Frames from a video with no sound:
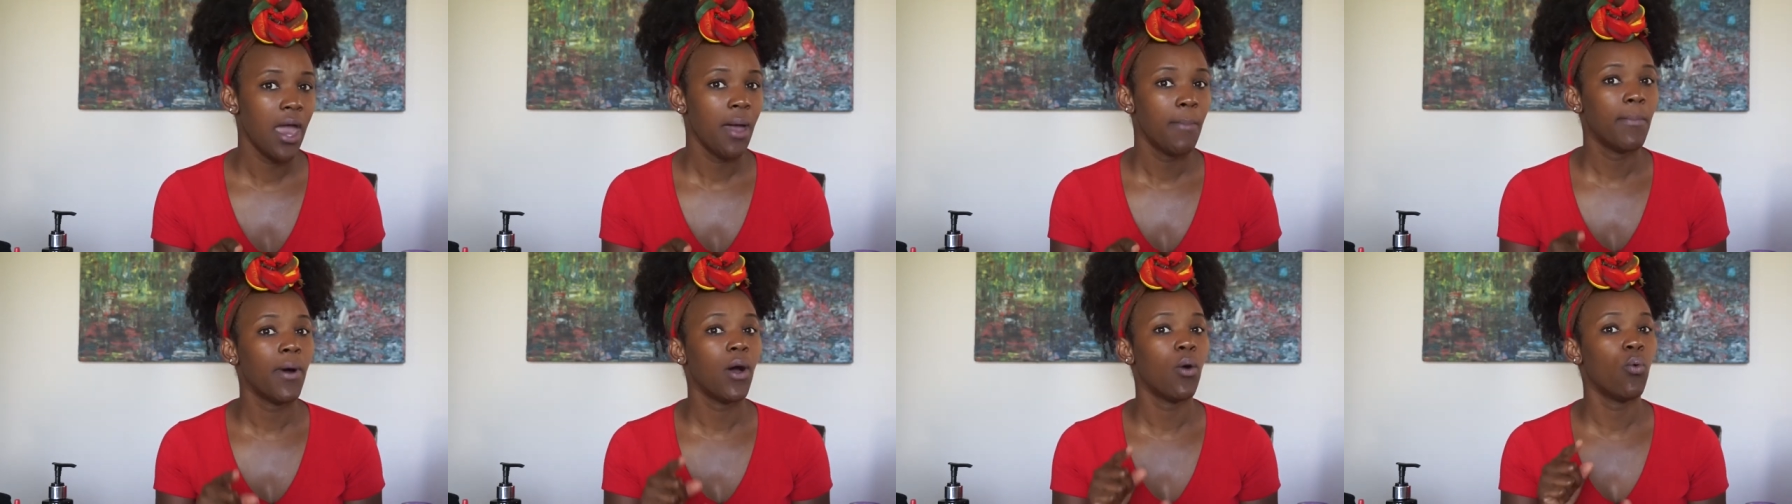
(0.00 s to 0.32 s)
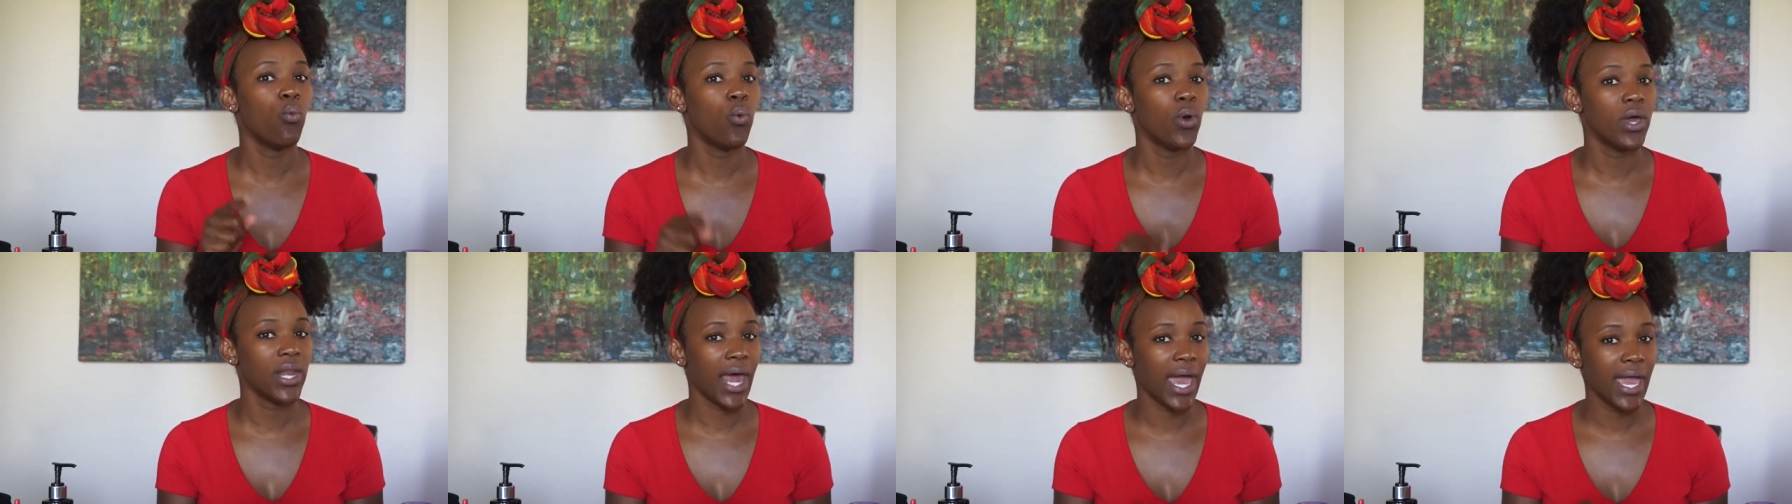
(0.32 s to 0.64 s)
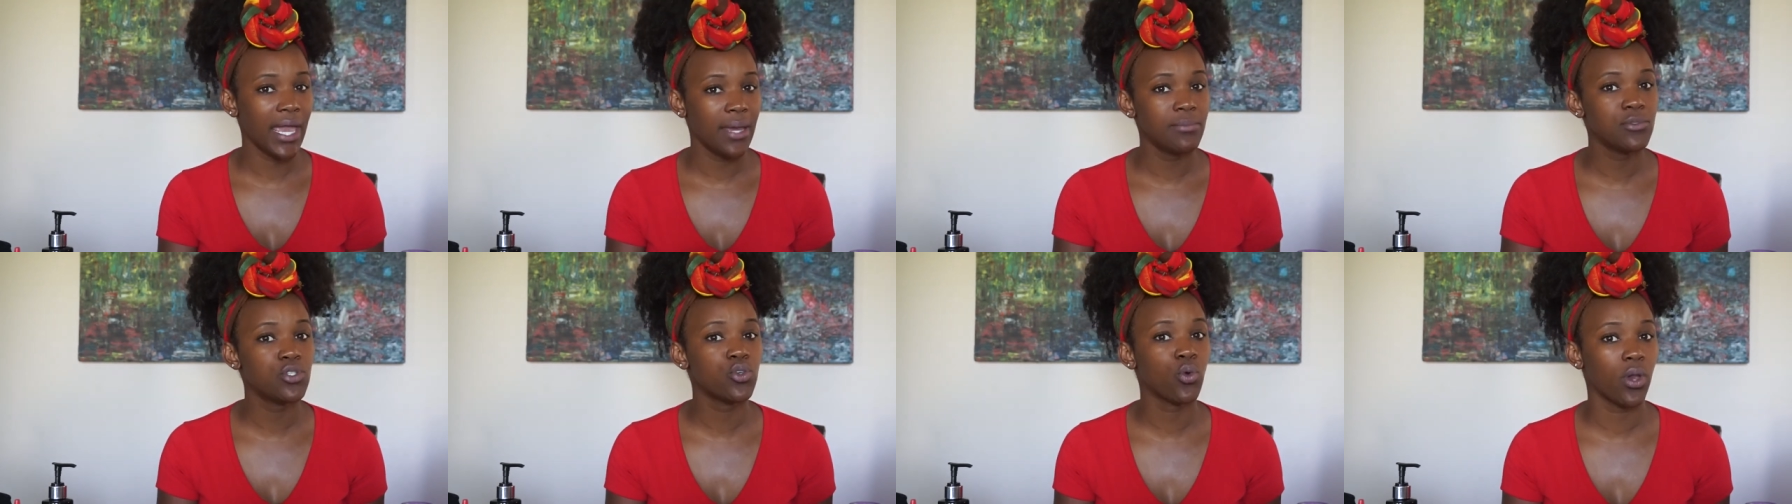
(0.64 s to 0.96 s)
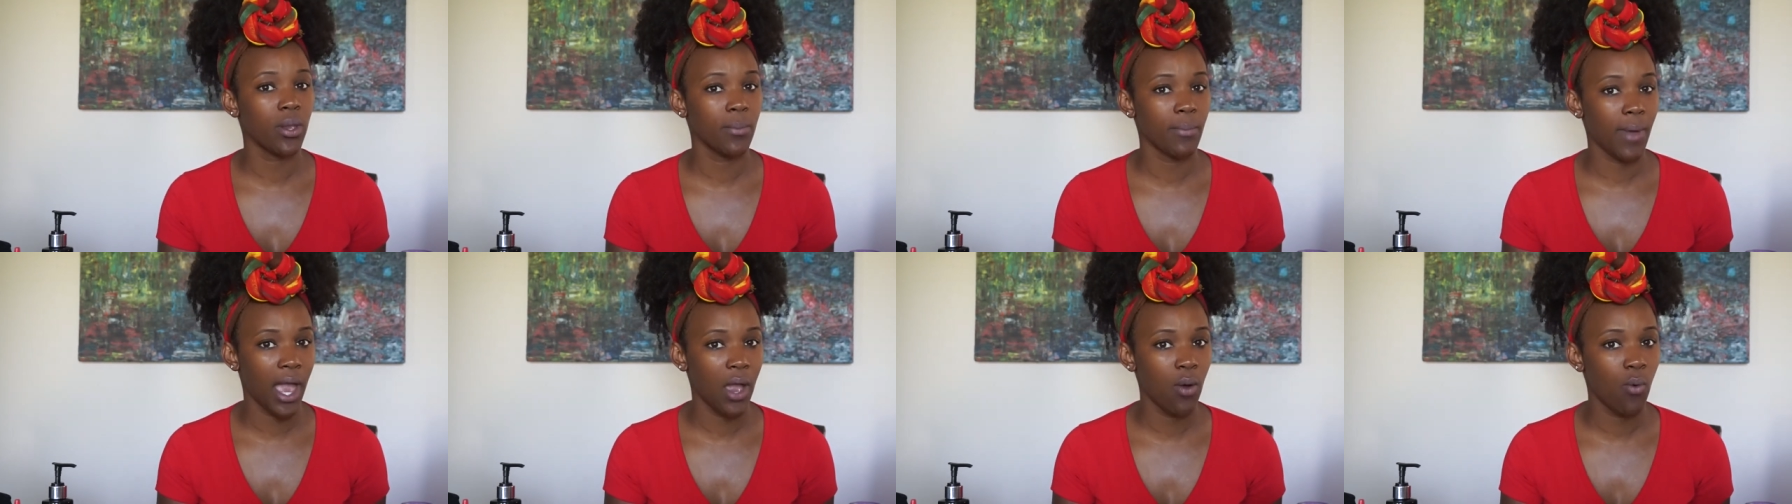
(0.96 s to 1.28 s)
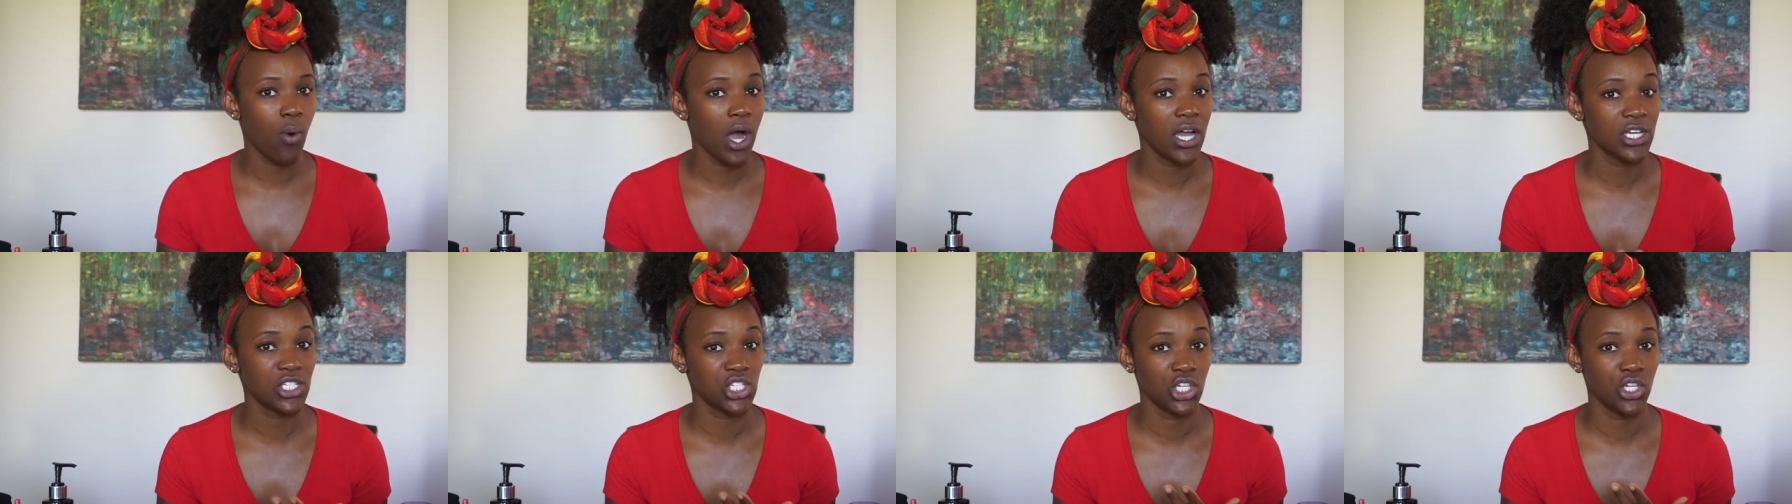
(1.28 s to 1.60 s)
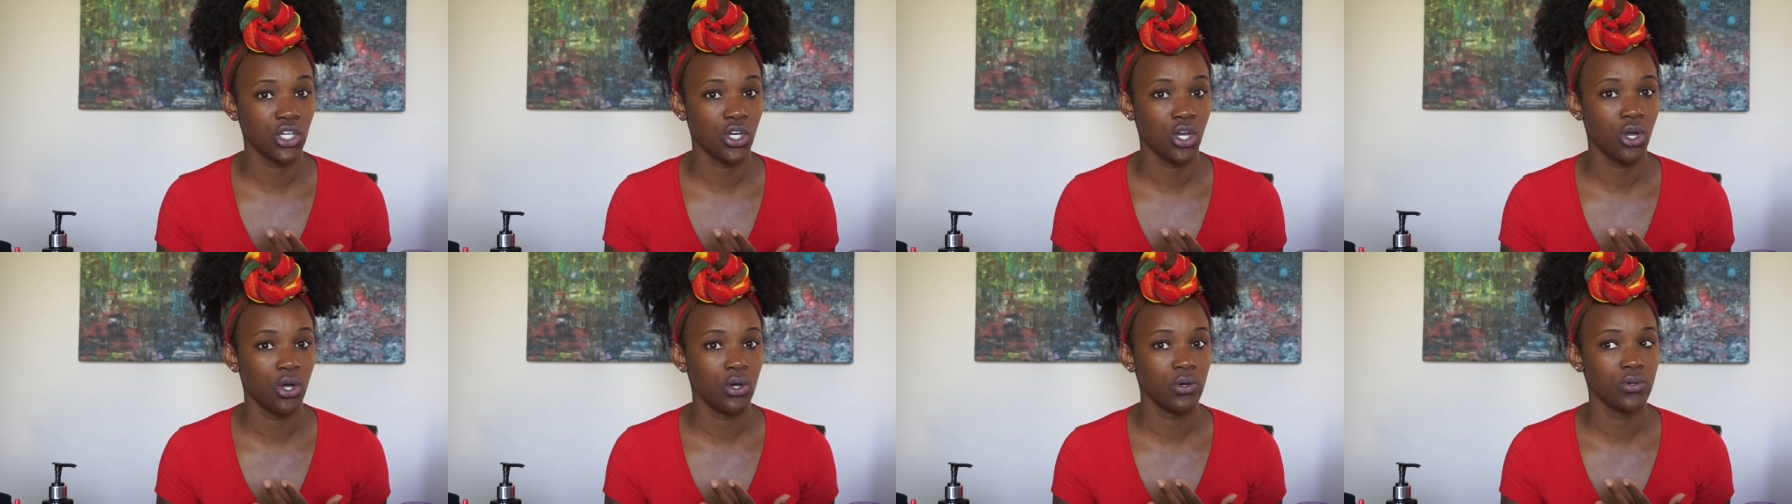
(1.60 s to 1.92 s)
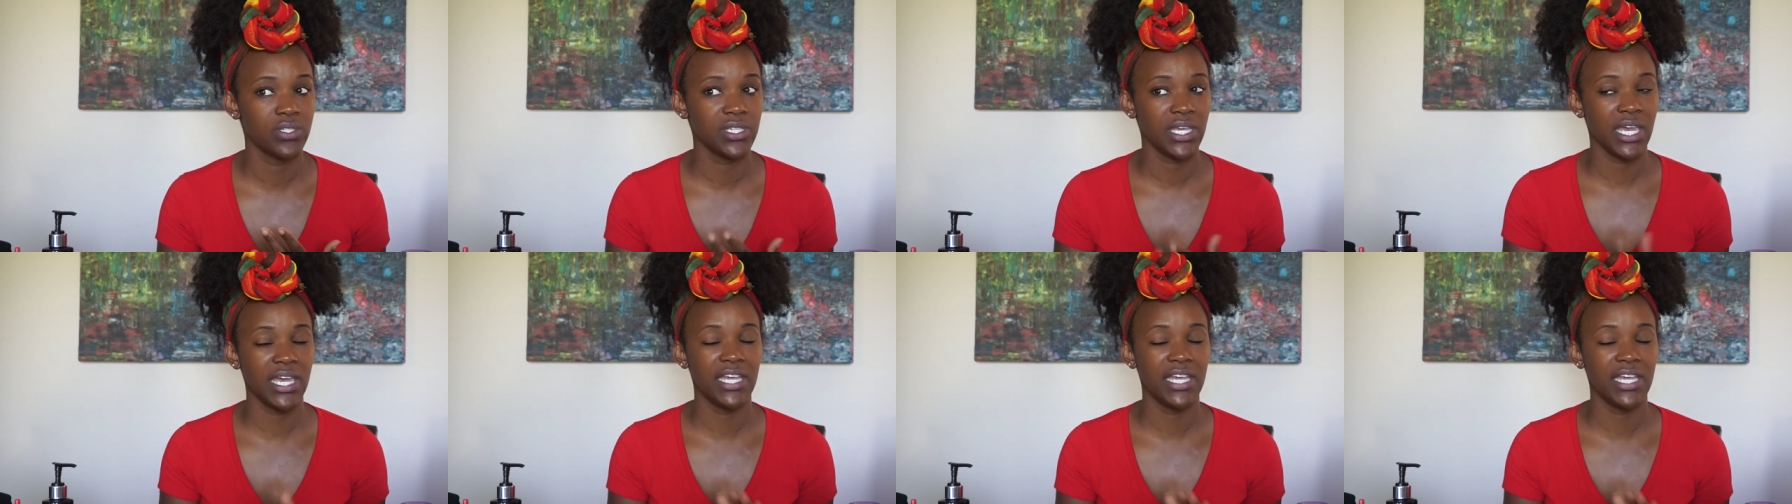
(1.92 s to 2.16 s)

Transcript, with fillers: but when I am doing my wash and goes,